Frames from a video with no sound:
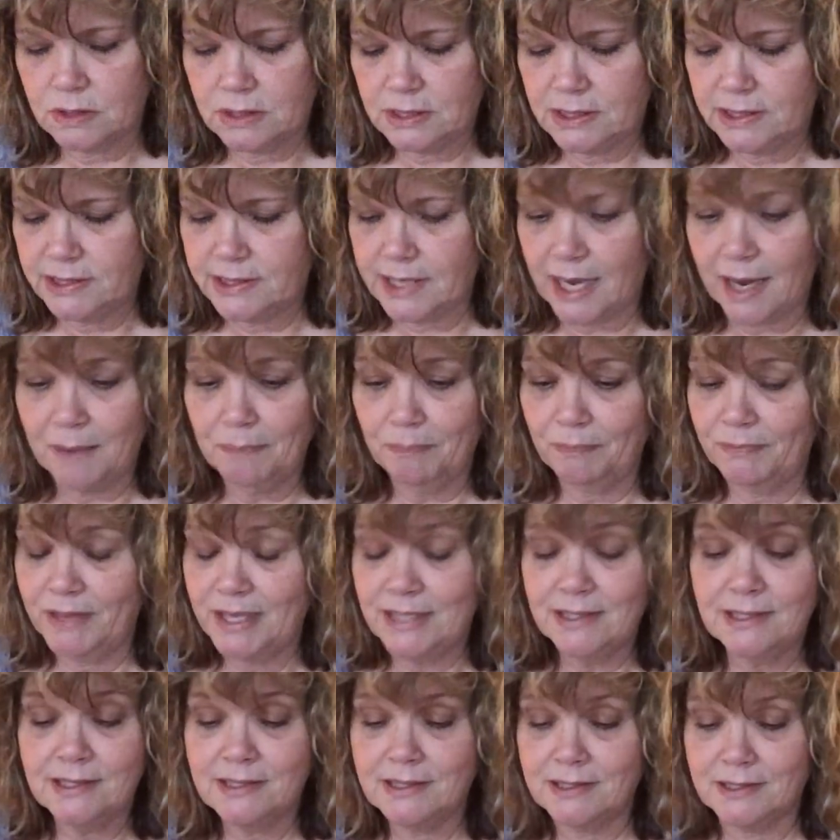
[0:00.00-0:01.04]
sam
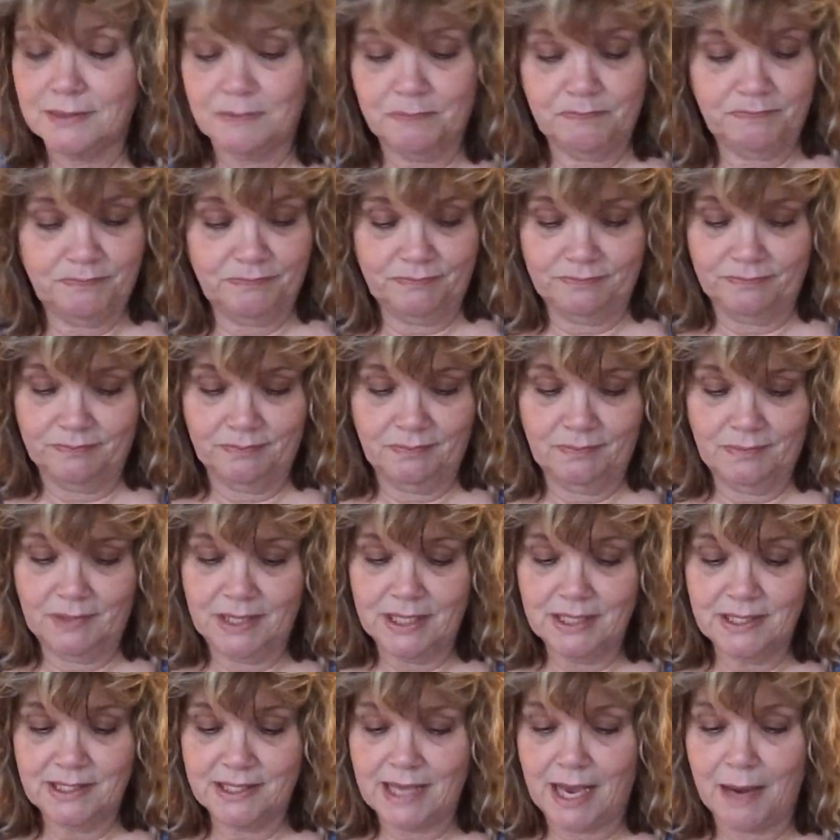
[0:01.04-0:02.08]
this
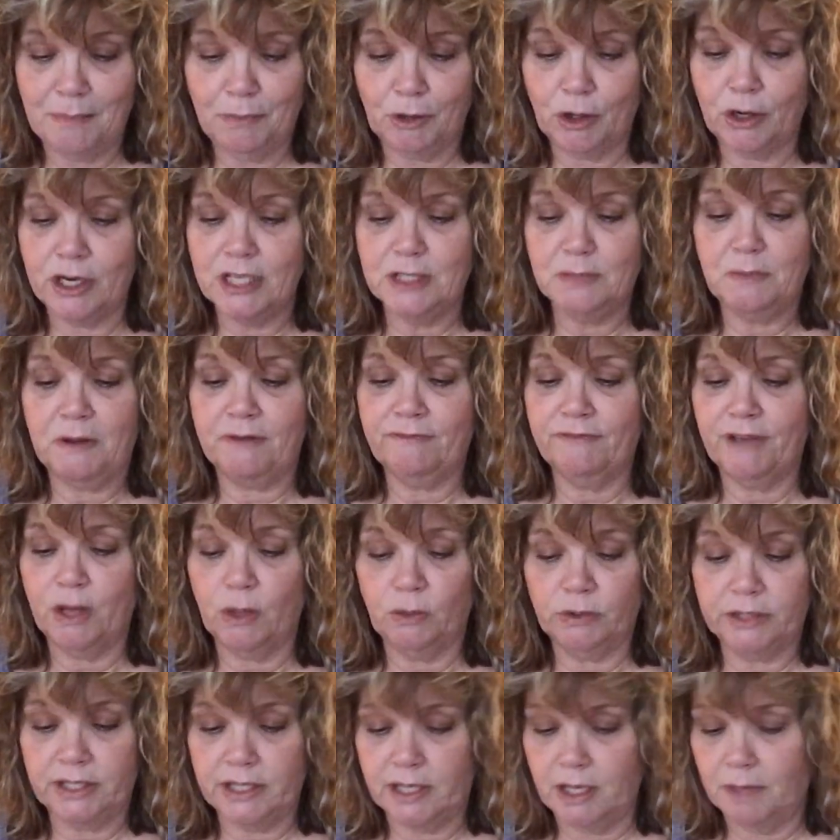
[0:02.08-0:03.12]
this sampler has been
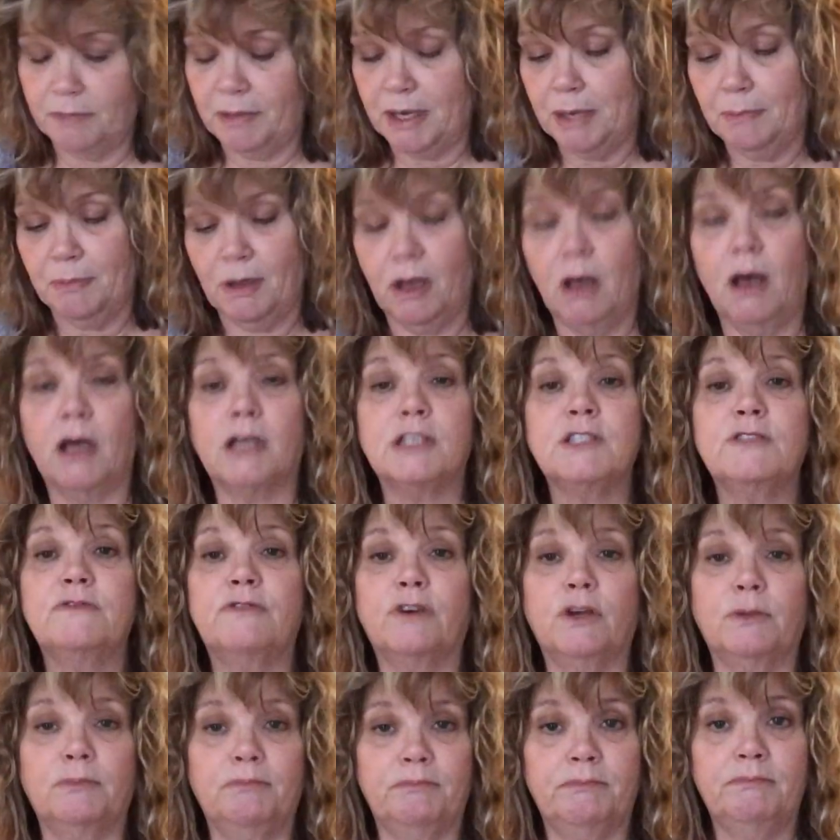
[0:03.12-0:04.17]
folded up in a box
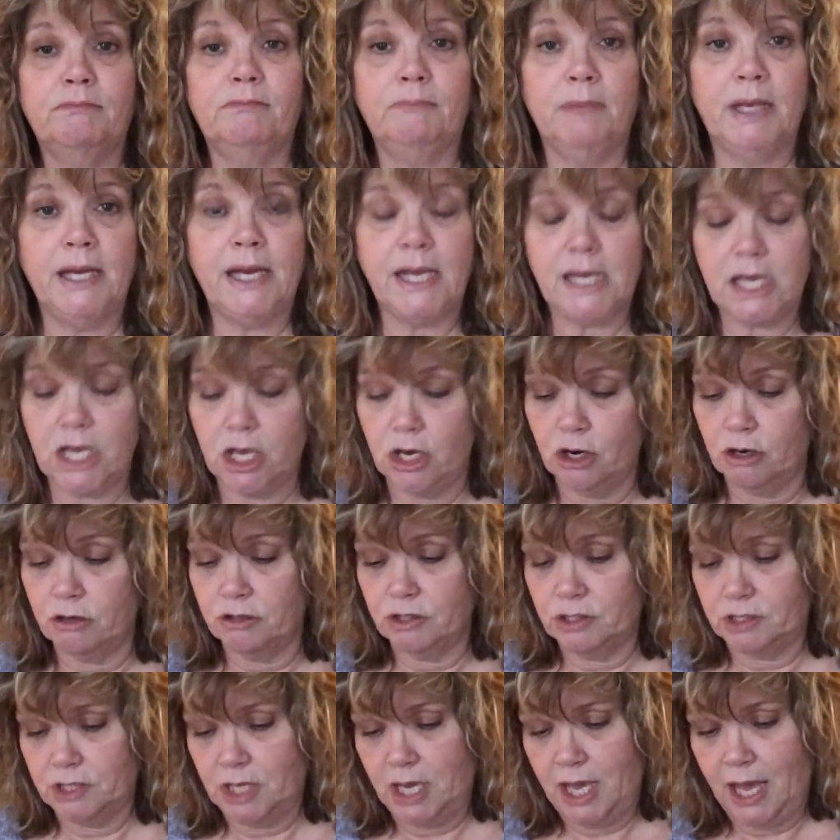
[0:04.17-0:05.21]
for many
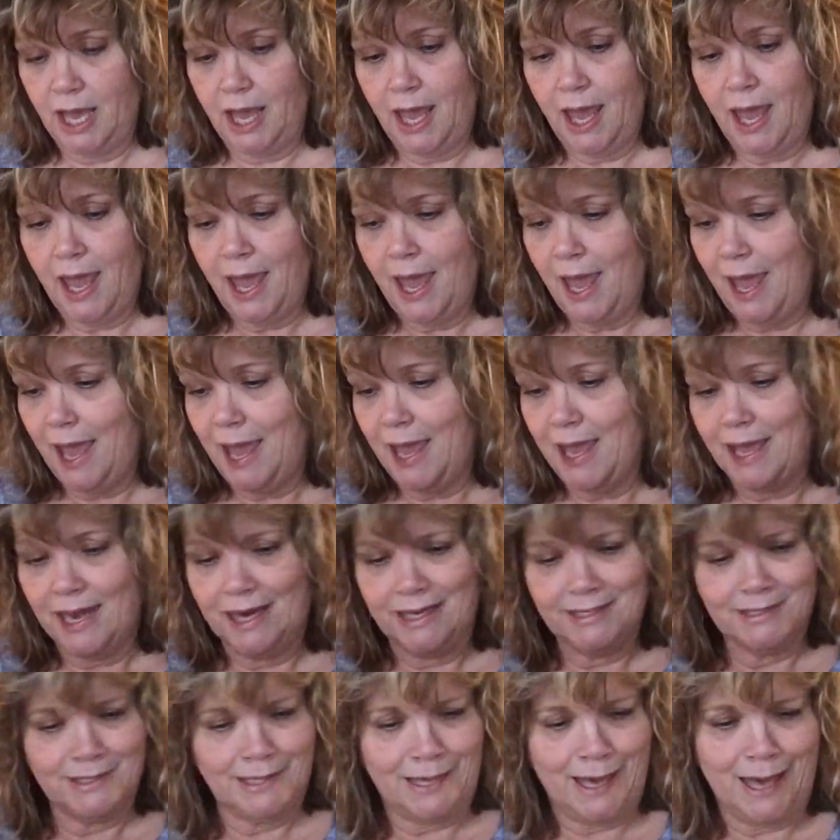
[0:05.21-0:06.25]
years. And
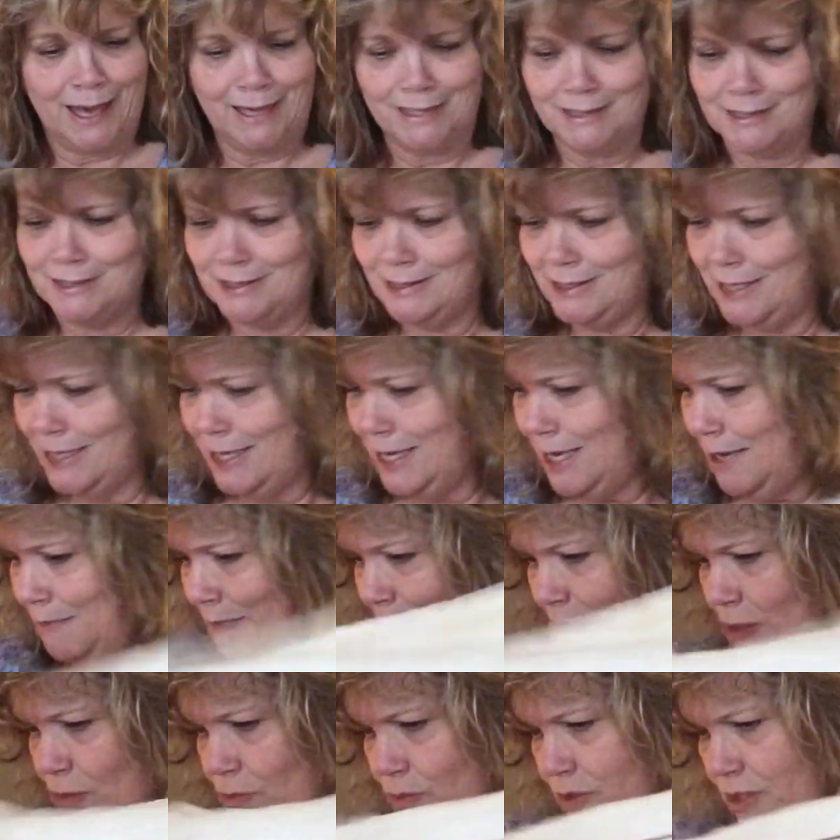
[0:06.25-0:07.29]
it's got a stain, a
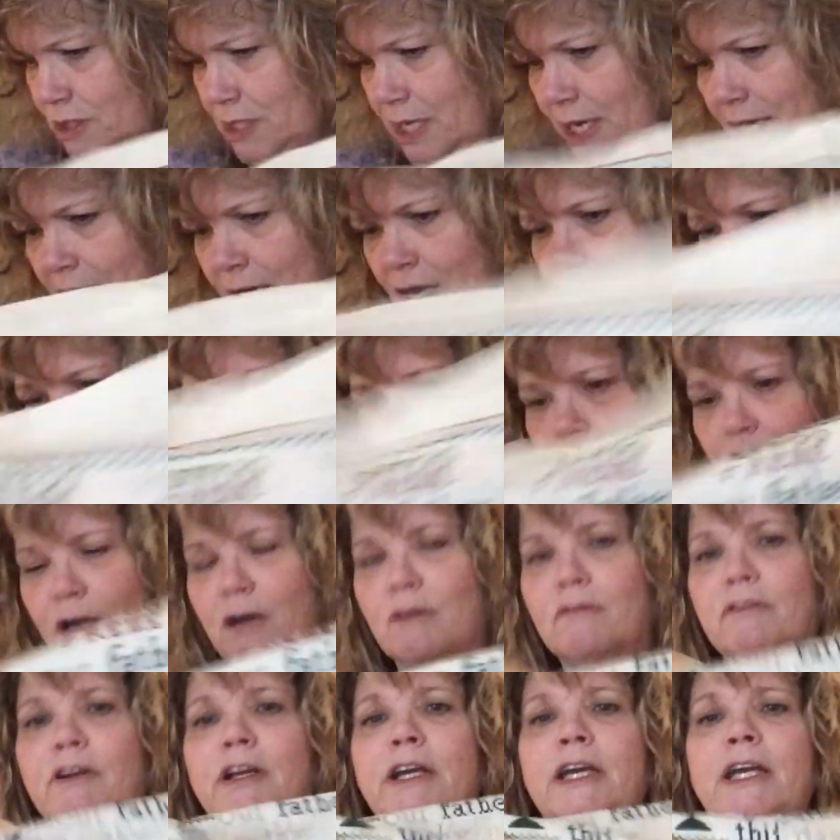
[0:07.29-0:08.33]
big old stain on it
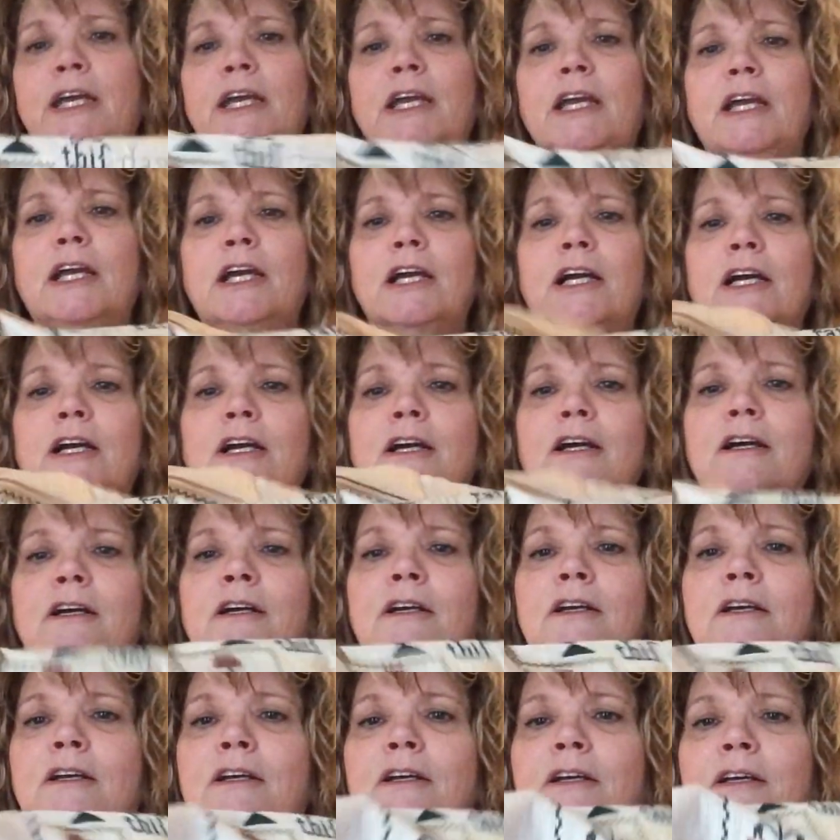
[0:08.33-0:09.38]
over here.
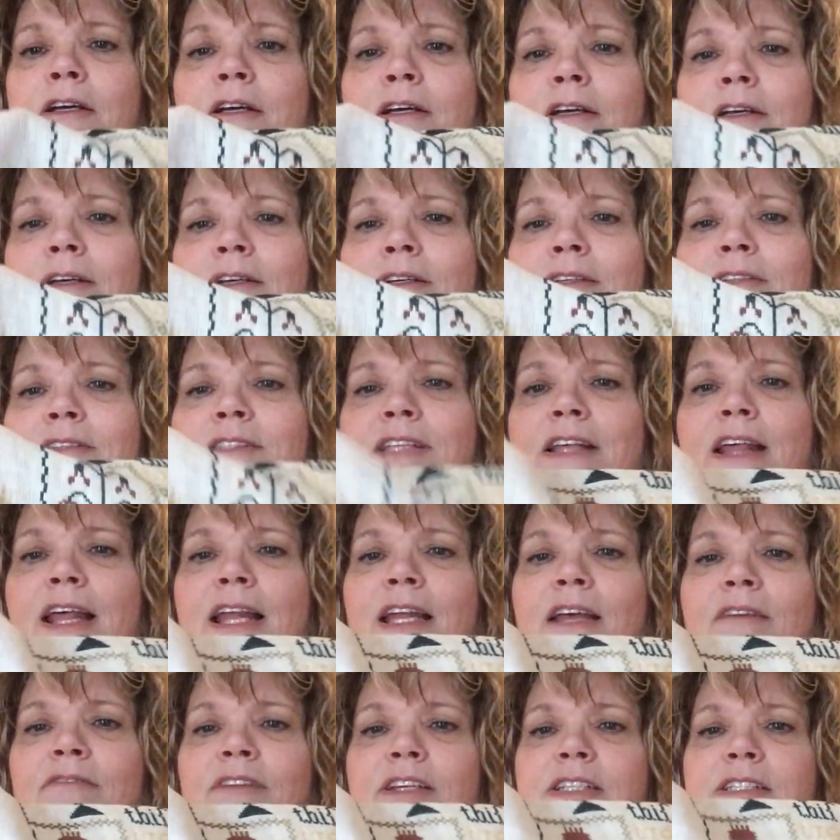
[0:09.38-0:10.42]
See
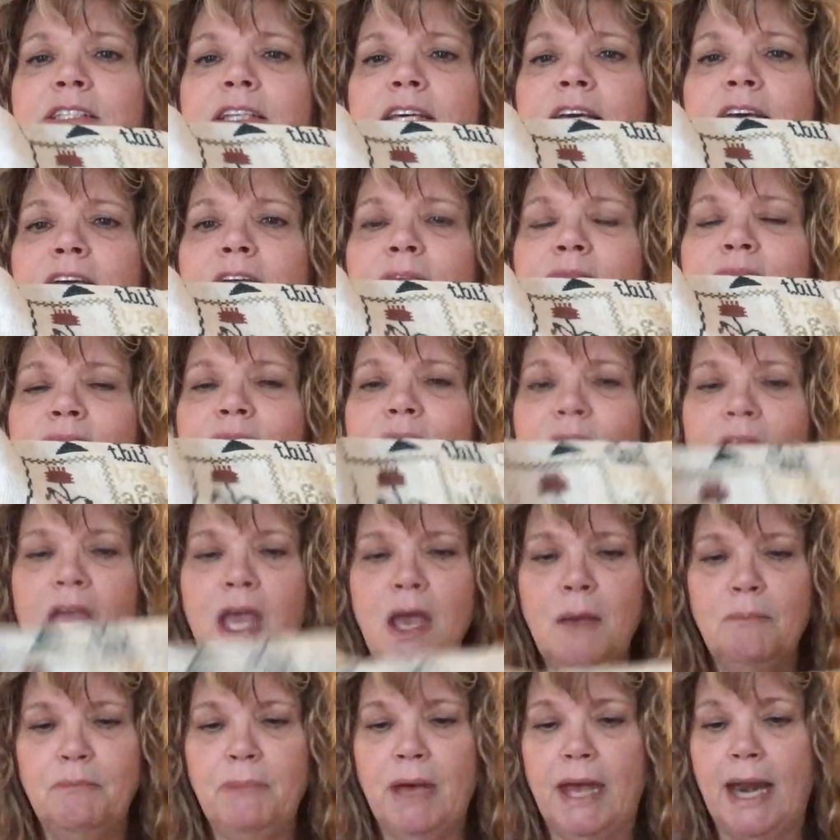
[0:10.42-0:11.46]
that lovely stain?
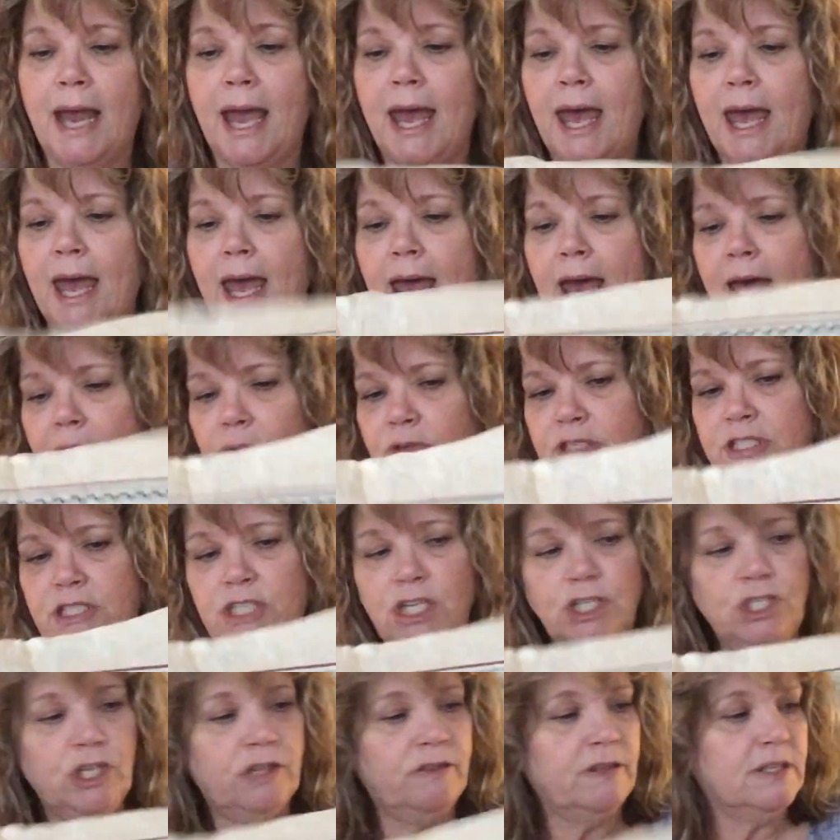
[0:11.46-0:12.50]
But I was
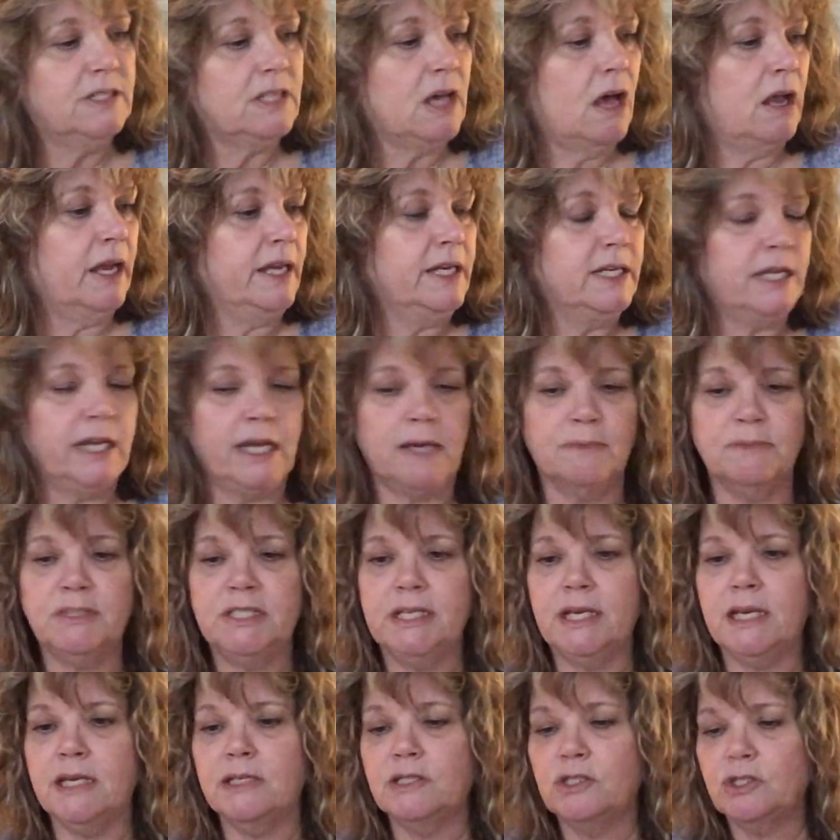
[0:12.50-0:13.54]
stitching this all in
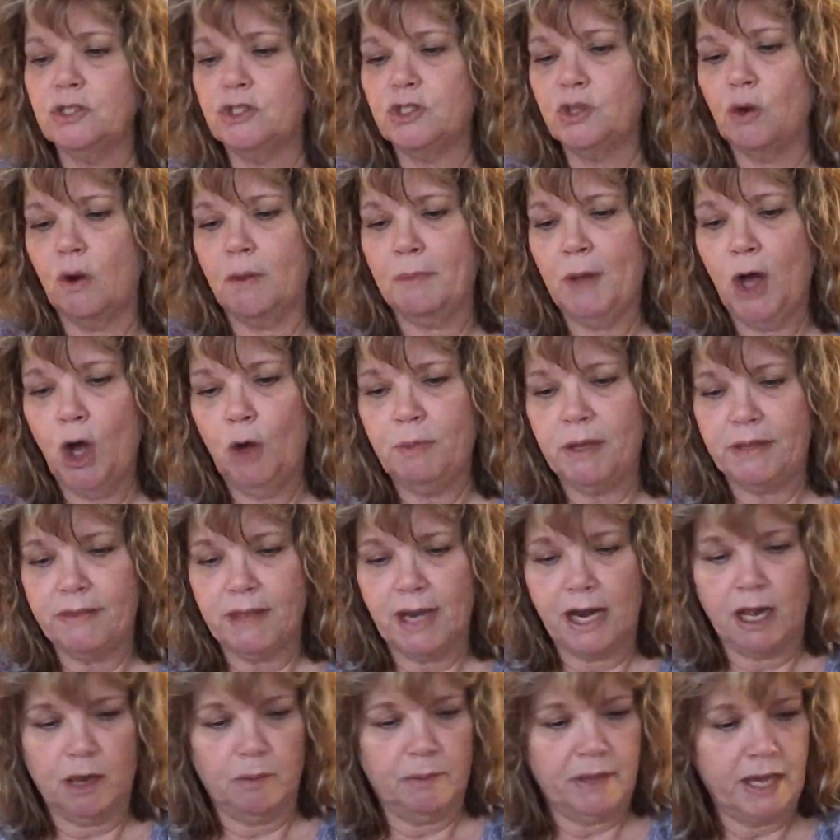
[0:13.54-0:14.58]
DMCs, so I'm hoping
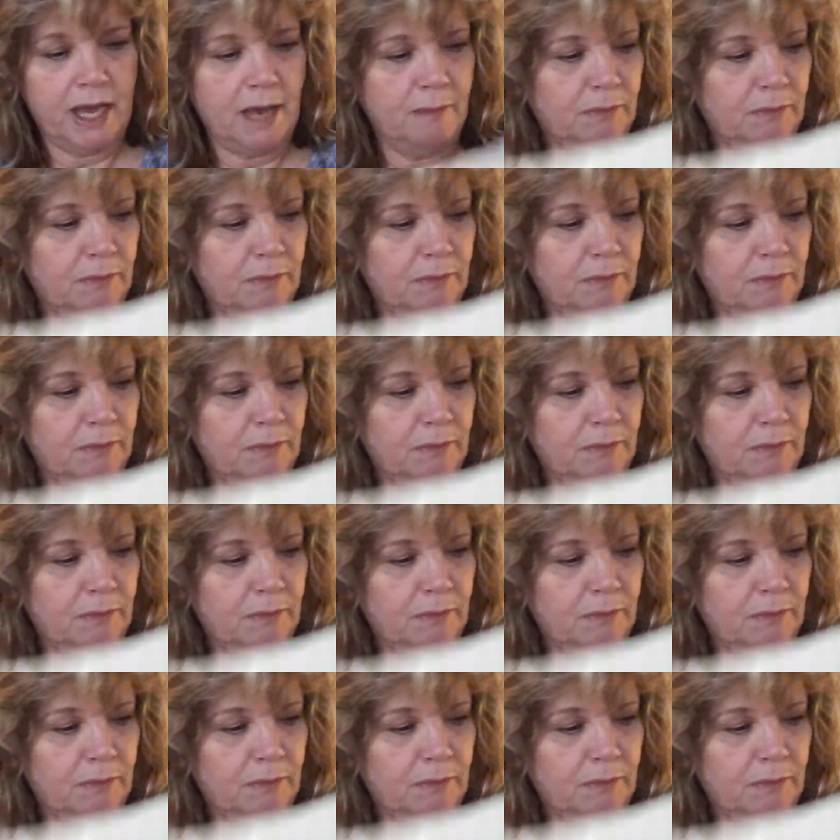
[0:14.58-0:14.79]
that I'll be